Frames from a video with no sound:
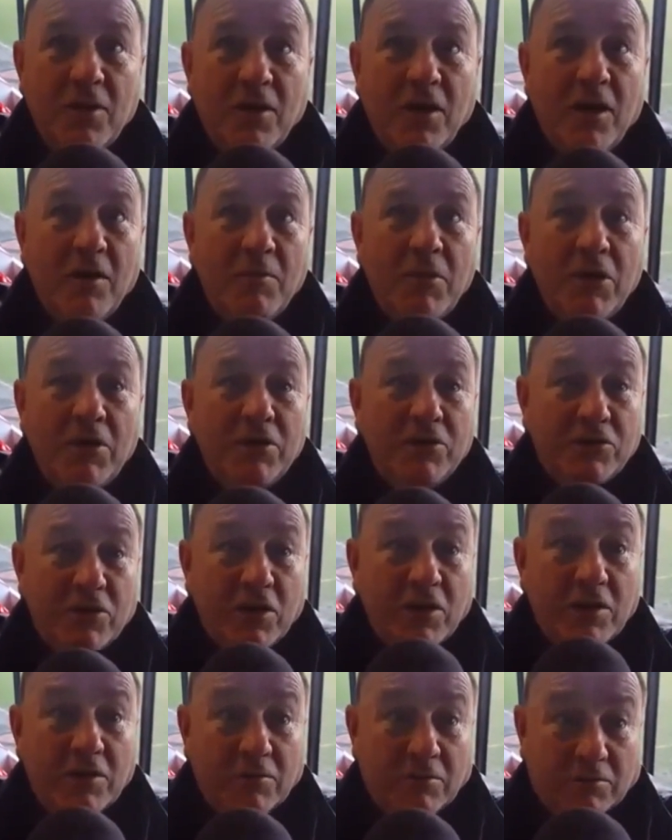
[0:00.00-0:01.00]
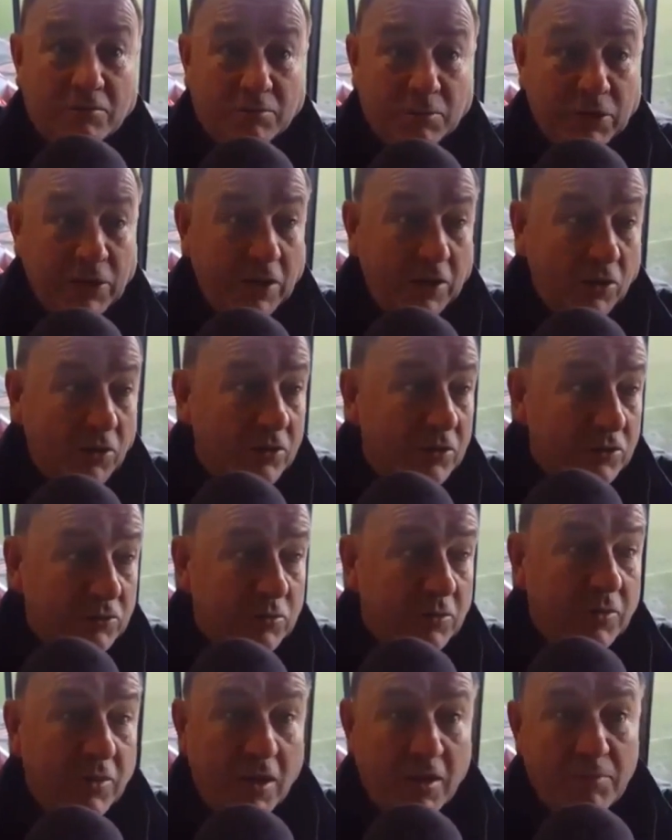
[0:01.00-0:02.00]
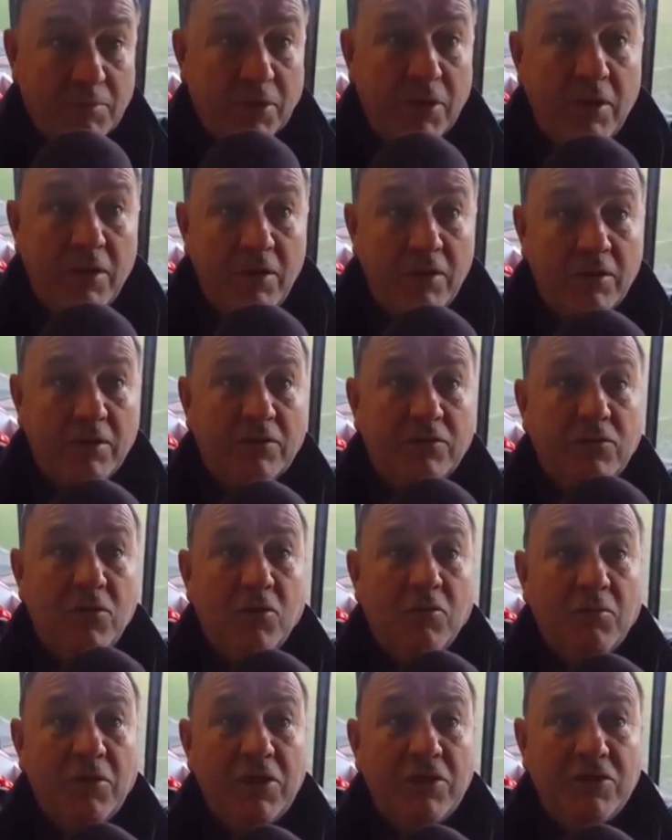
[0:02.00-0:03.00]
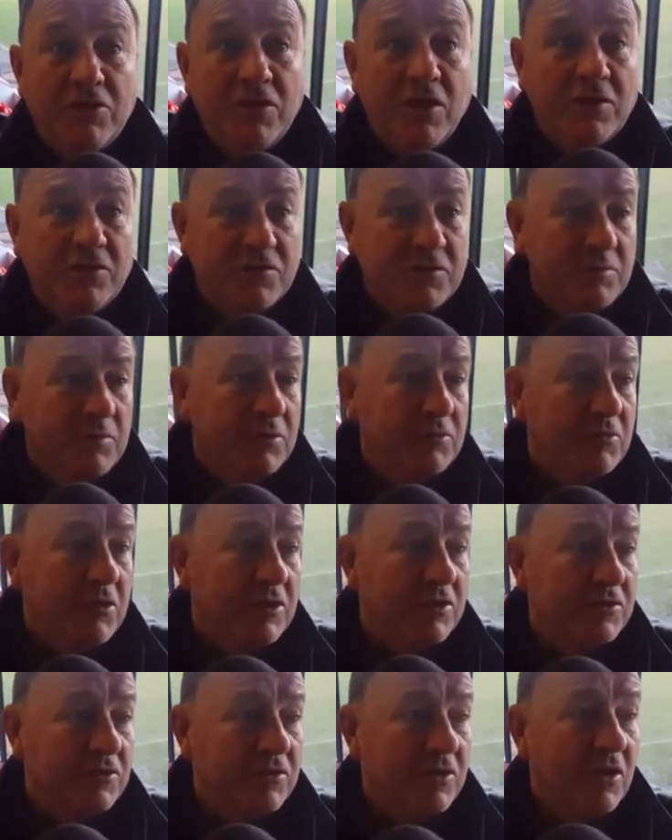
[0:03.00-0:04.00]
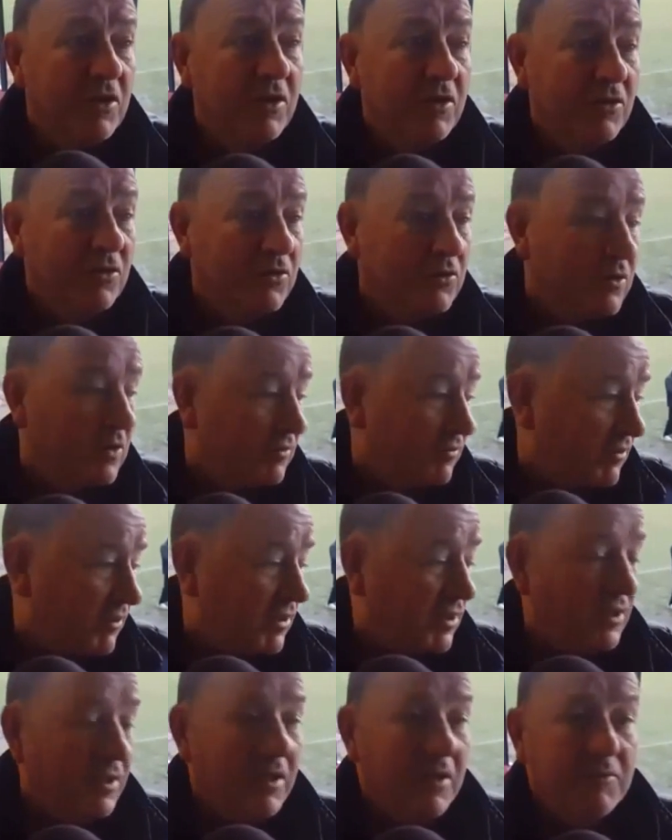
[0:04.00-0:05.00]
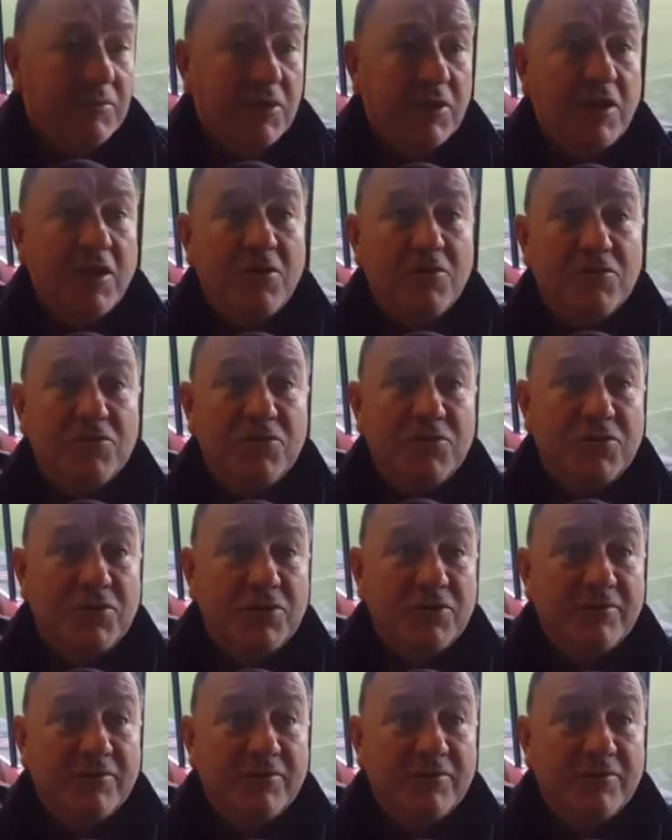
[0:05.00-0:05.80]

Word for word: I'm only telling, being honest with you, but I, it's not me slashing my wrist or giving up the ghost.